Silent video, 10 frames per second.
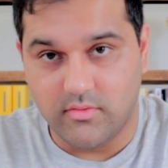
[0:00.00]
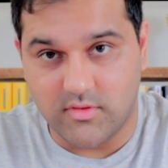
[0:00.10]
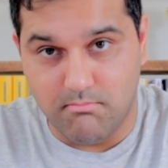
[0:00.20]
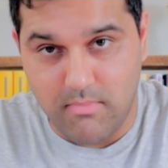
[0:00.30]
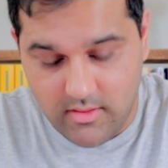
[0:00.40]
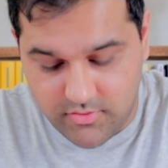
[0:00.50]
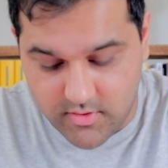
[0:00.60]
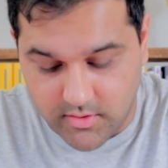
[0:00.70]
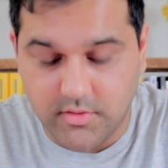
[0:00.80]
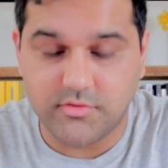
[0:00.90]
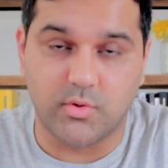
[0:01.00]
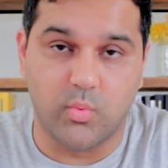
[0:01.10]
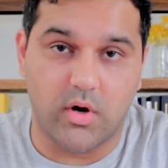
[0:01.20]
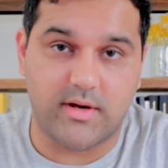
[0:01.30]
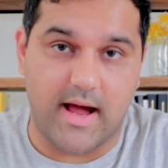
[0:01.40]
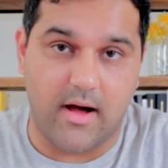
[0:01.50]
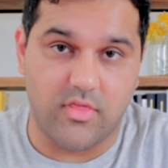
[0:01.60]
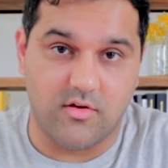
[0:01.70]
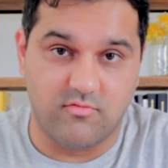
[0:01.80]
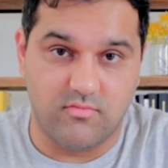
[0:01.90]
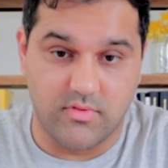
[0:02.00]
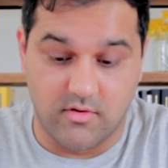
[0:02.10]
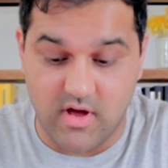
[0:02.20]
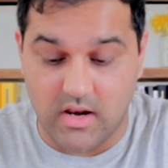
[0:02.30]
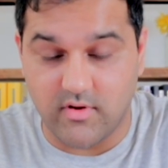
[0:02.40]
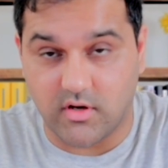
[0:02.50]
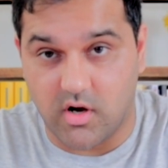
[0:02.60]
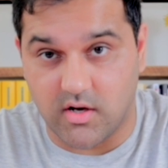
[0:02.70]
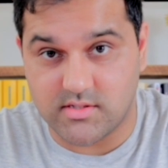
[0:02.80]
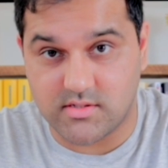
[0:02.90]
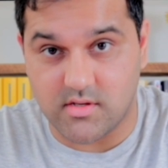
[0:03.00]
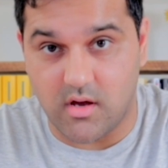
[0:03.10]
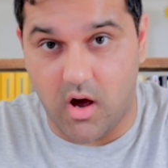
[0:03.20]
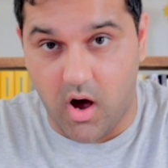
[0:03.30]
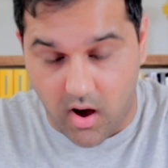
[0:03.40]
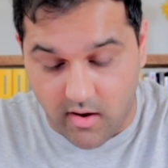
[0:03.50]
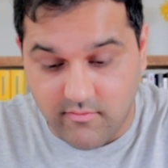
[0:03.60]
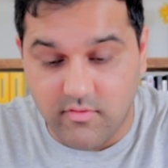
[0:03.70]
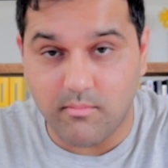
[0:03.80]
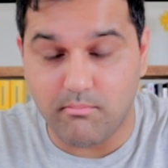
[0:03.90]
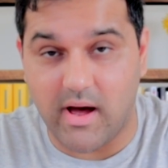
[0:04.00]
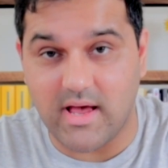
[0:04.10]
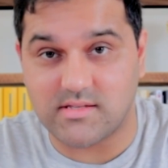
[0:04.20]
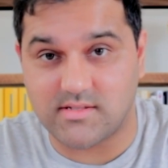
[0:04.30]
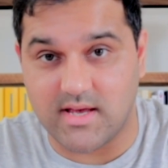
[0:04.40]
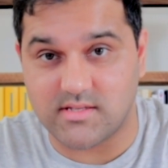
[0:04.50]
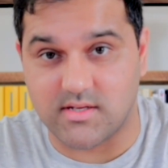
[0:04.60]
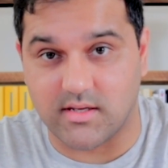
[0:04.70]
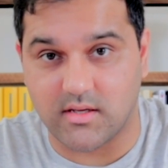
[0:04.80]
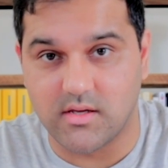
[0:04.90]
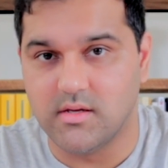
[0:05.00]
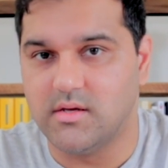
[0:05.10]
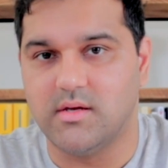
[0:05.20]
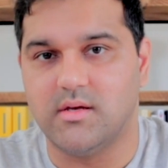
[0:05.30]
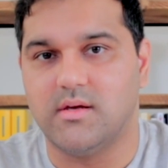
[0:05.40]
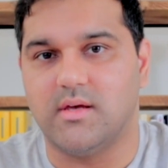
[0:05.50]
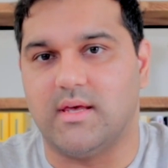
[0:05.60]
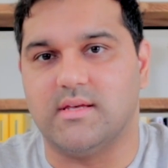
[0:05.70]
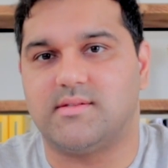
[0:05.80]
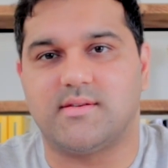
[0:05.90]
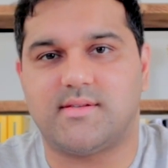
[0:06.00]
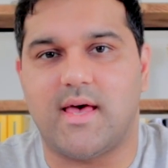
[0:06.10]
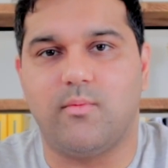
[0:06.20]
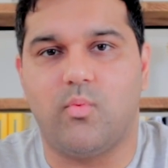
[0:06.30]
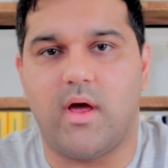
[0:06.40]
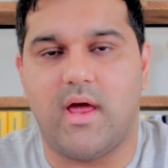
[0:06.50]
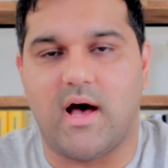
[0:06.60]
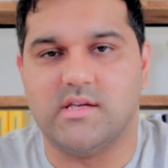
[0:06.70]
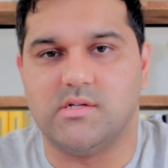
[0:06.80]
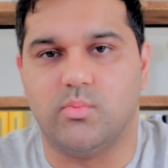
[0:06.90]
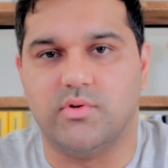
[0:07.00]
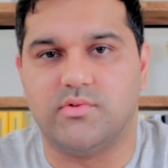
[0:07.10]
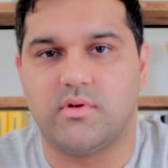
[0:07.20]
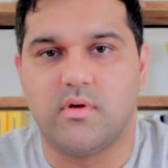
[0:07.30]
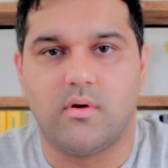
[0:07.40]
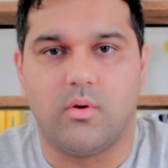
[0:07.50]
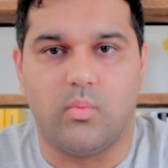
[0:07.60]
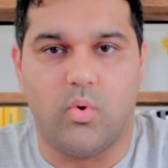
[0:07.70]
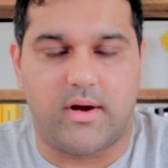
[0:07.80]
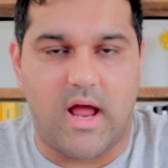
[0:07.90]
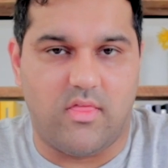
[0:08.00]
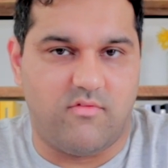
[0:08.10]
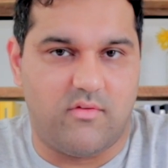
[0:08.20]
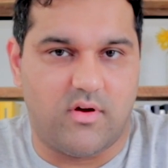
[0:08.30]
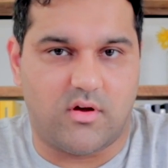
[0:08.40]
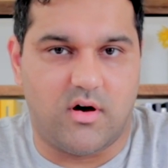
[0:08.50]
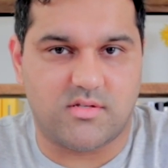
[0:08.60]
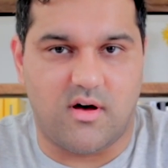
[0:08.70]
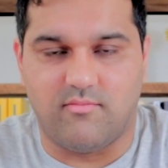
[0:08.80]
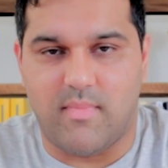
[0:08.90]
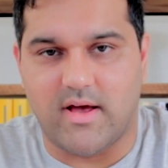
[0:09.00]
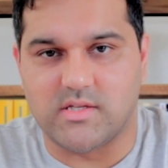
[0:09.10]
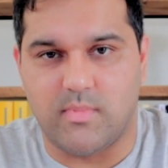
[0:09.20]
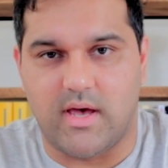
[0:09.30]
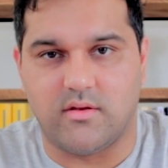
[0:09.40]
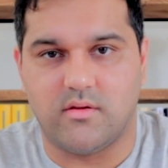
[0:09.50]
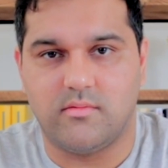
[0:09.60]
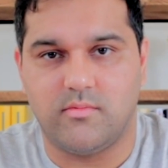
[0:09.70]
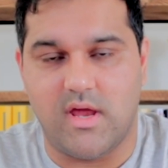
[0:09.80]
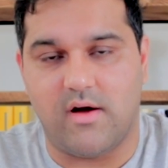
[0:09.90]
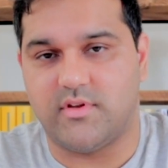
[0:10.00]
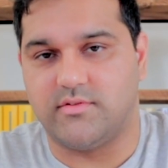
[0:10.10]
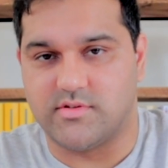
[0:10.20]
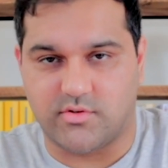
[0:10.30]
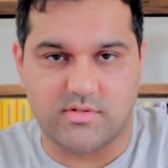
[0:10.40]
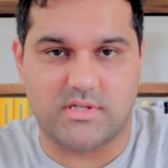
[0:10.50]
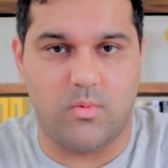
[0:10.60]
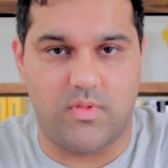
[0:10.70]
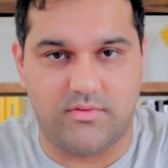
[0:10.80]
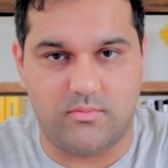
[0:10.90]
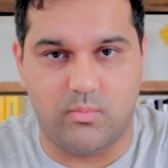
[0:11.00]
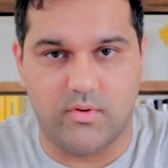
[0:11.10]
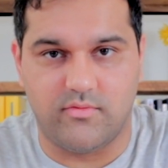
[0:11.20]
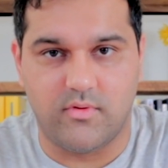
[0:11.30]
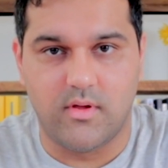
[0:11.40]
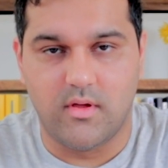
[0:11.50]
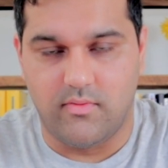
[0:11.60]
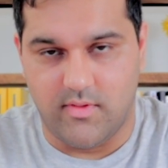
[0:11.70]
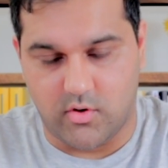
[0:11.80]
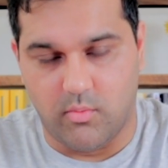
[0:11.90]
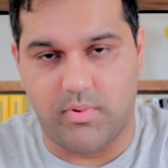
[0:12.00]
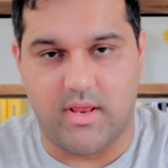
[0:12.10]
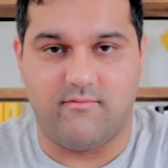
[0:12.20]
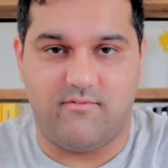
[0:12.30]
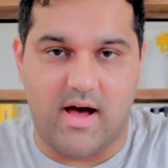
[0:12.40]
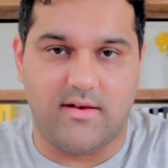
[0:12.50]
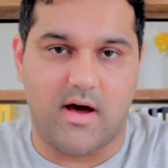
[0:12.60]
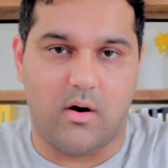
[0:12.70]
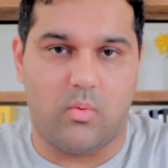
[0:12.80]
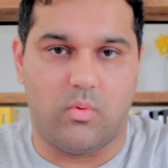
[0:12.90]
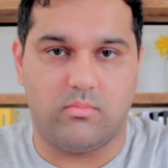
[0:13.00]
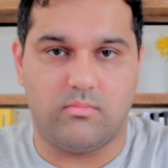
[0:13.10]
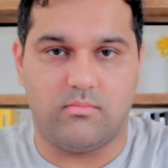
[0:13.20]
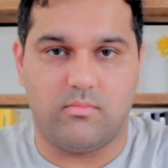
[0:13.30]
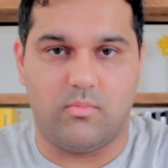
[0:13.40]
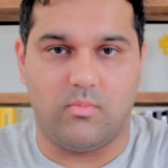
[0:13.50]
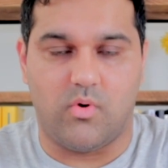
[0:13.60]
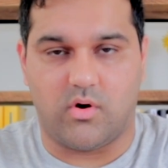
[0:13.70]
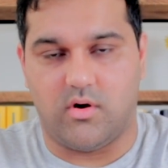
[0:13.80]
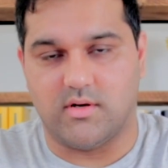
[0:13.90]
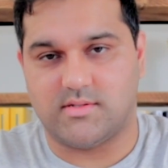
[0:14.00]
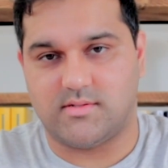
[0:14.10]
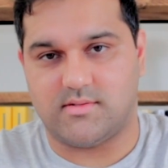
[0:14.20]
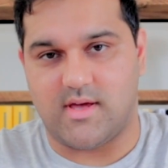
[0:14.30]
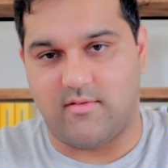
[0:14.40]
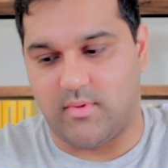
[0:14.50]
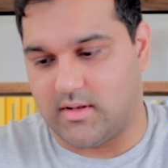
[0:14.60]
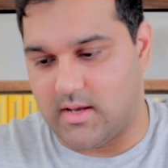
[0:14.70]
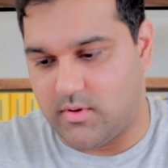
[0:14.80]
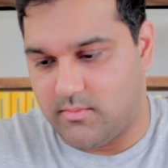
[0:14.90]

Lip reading: The method to work out the relevant costs of Myers Testing is the same way as you would work out the relevant cost of Myers Made. You have to discuss it with the company and find out what costs have been claimed.